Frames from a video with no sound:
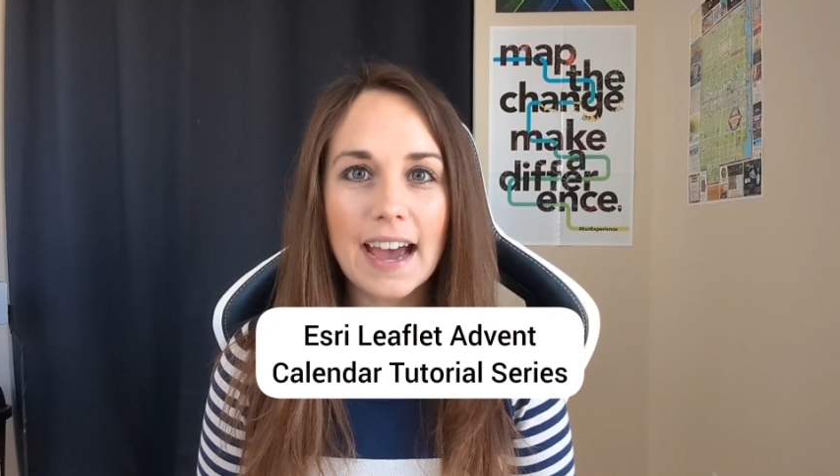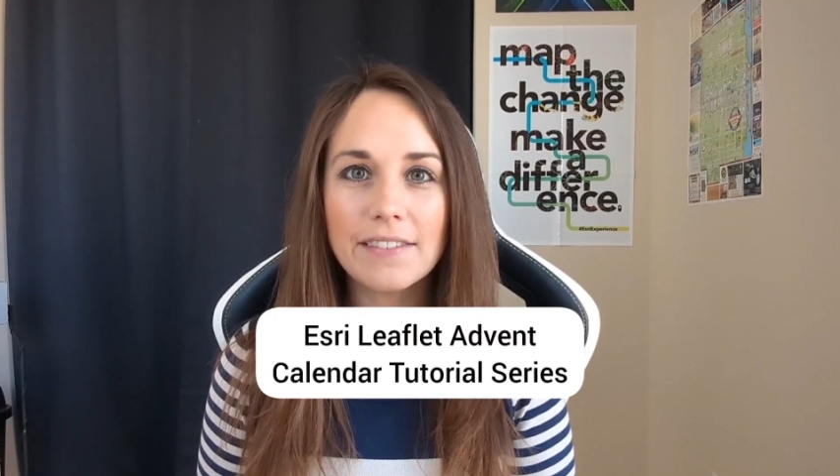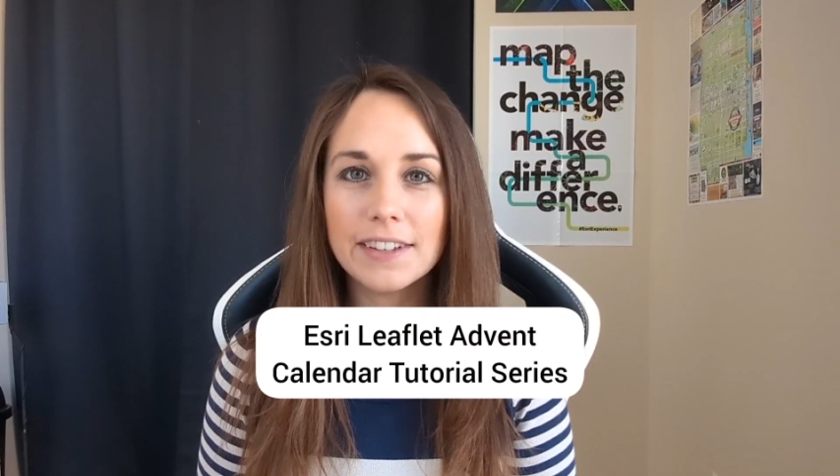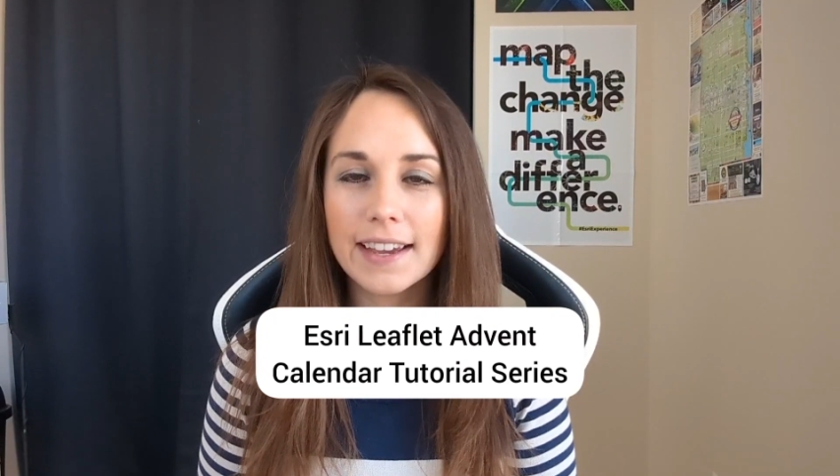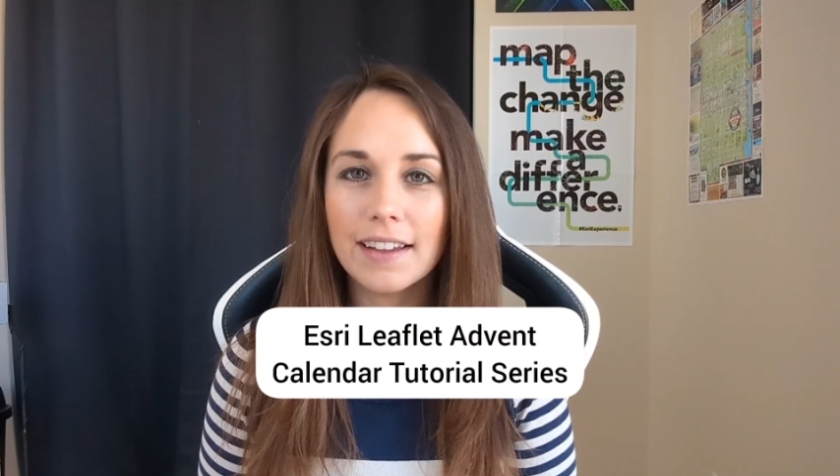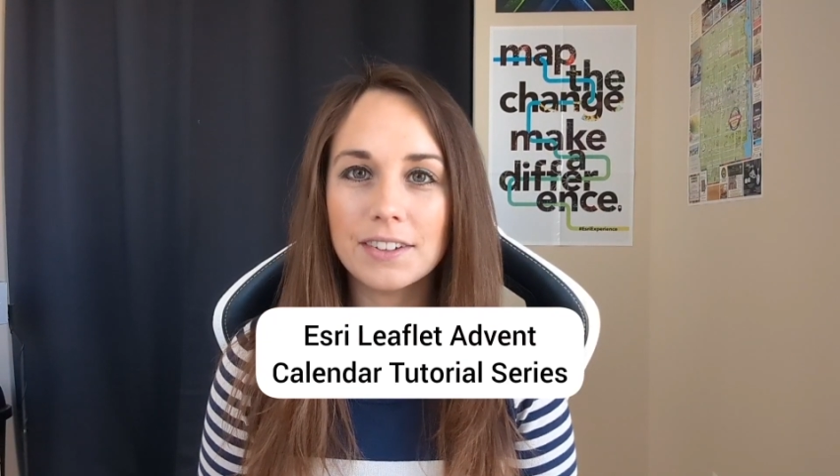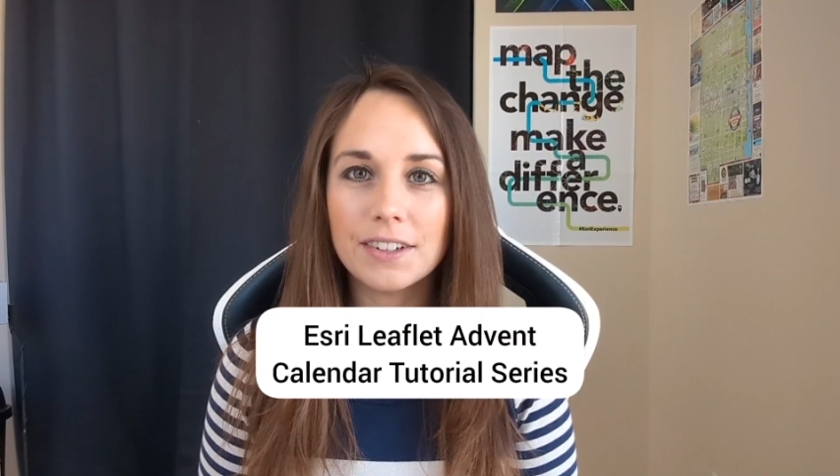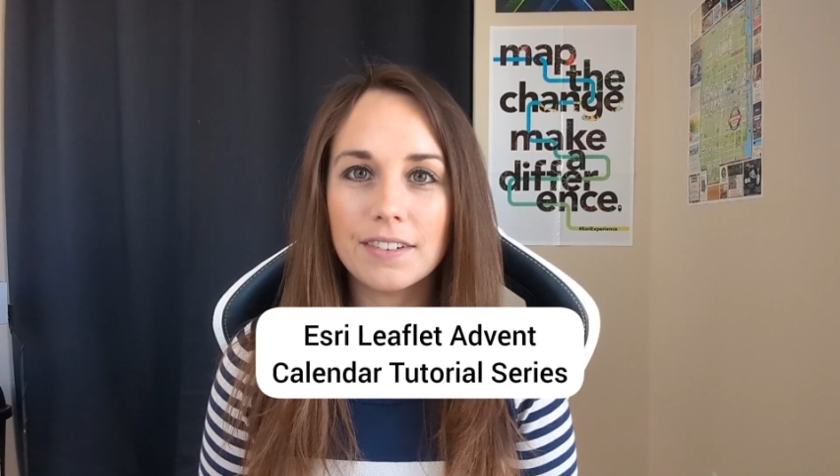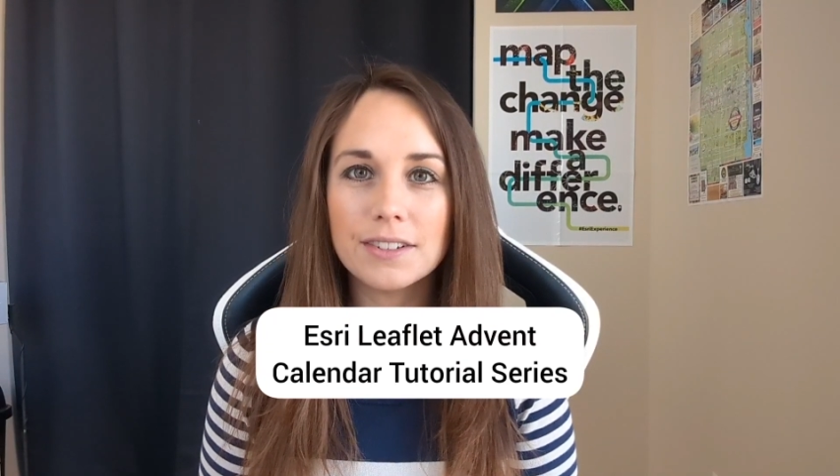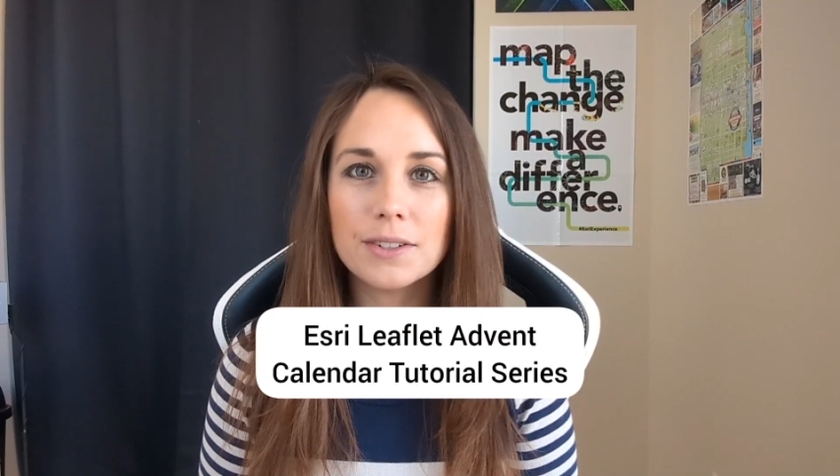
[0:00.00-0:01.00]
Advent
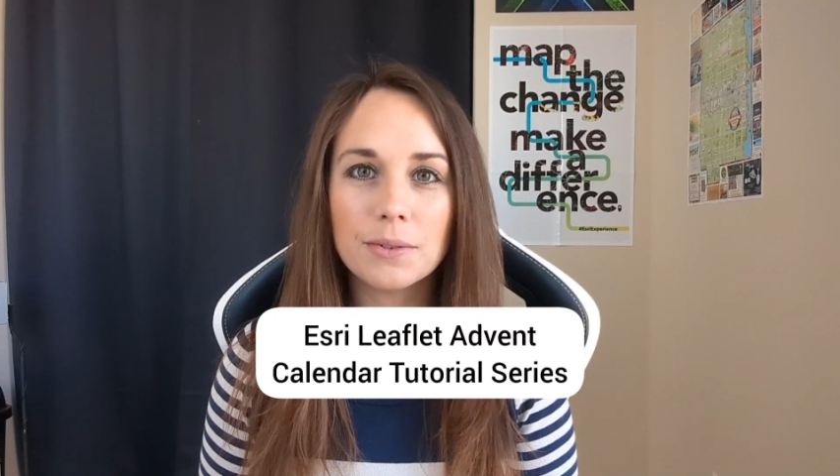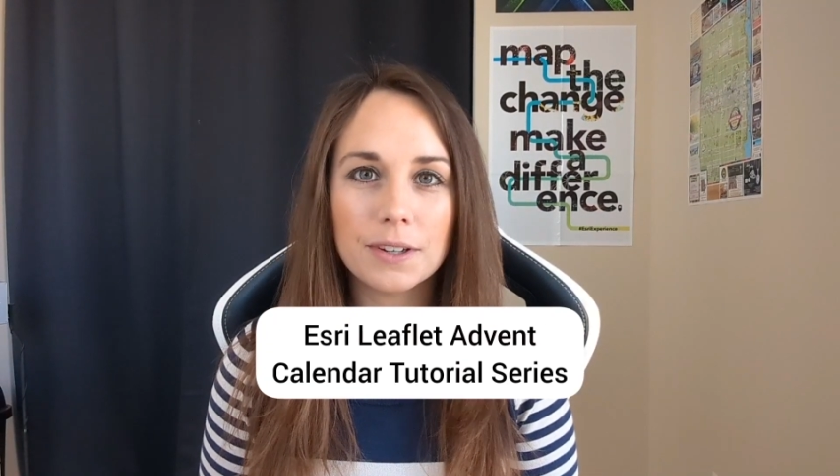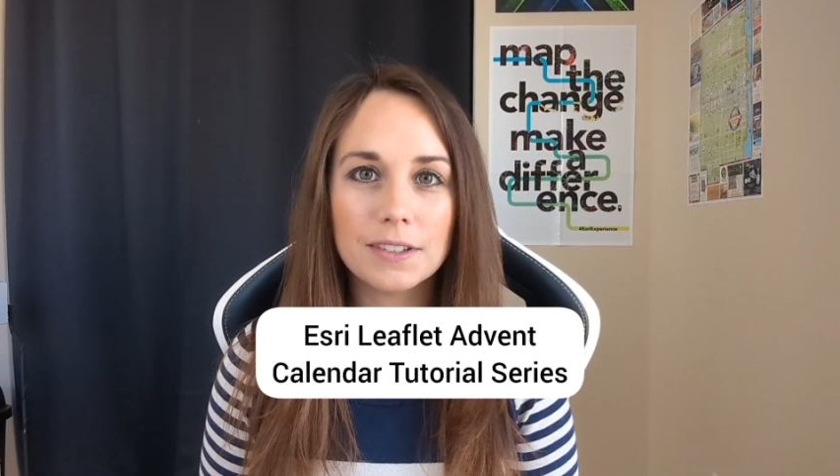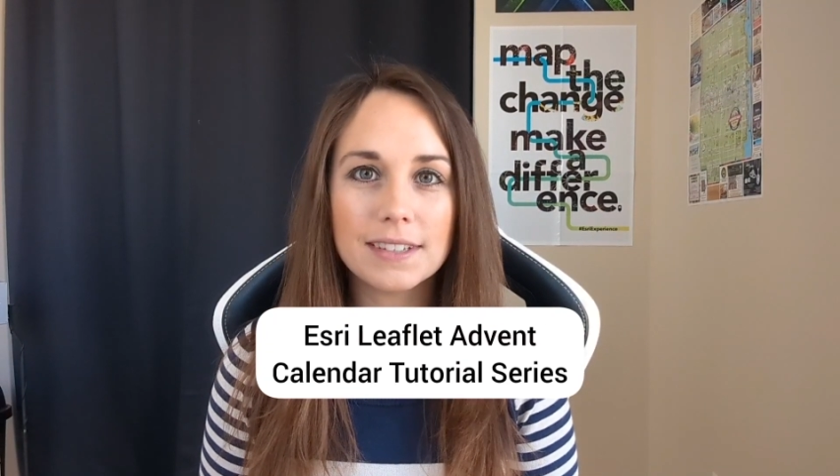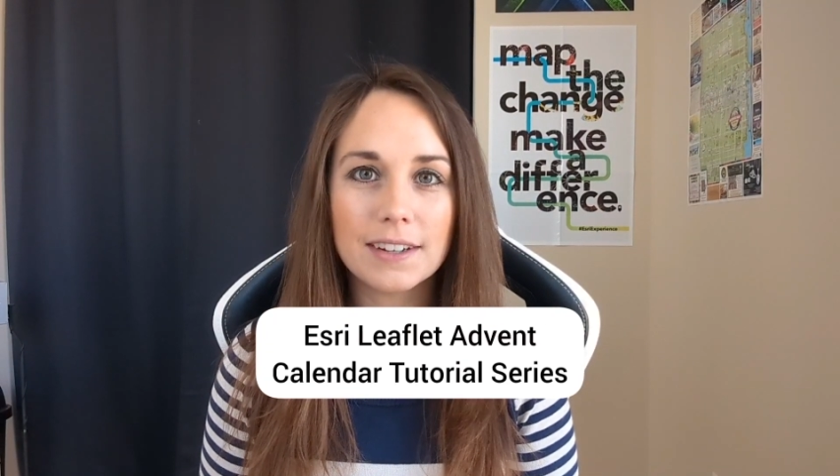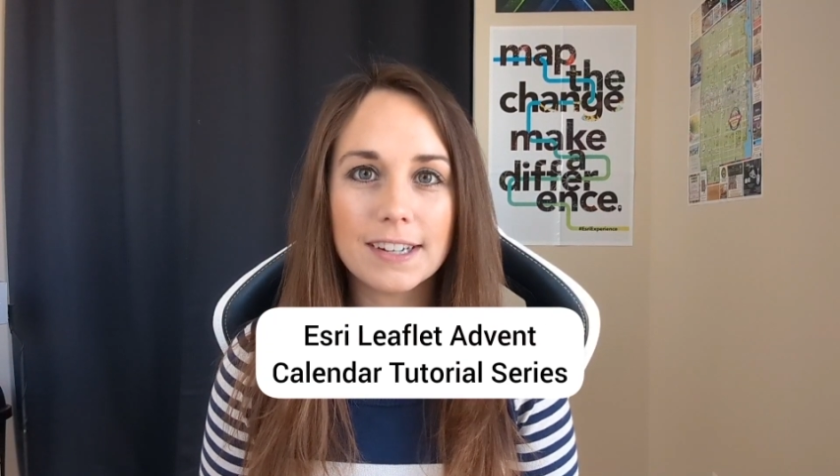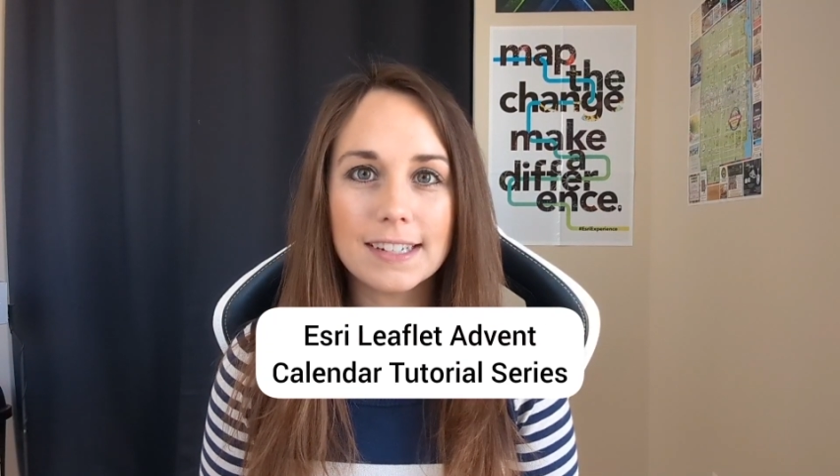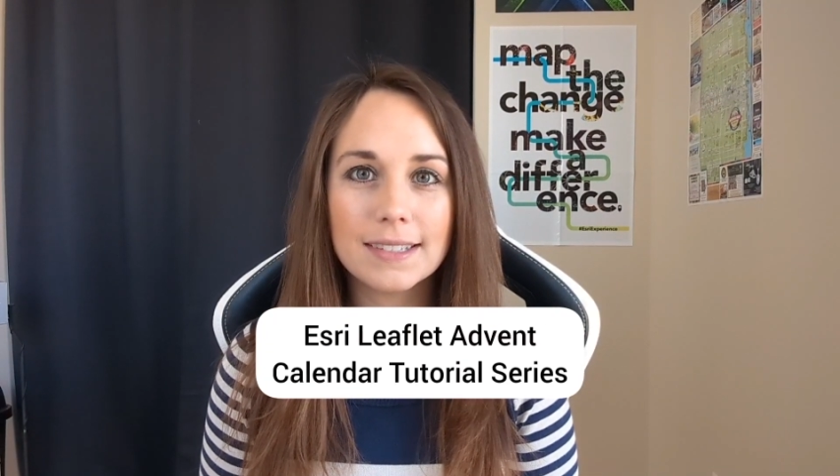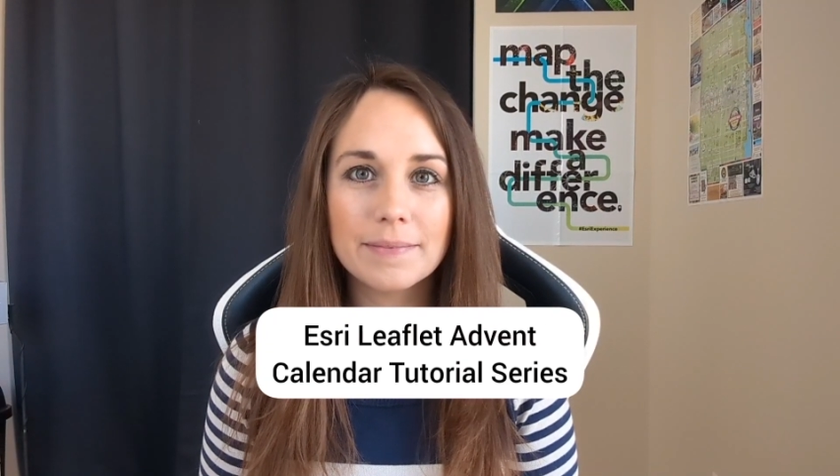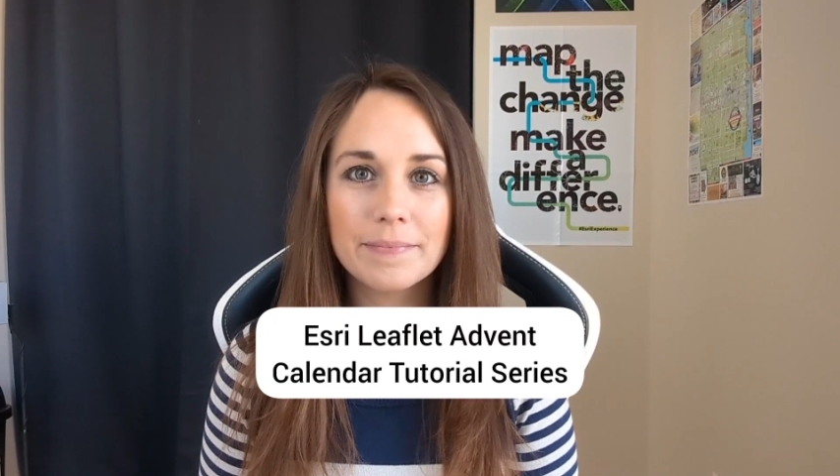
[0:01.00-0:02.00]
Calendar tutorial
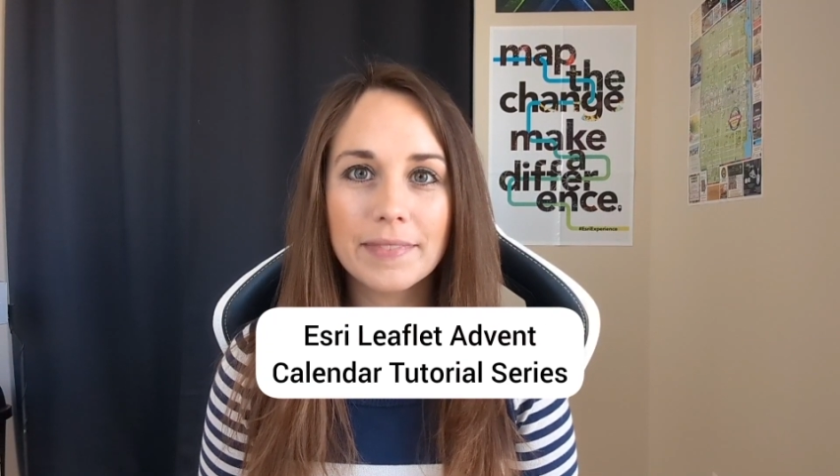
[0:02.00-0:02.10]
series.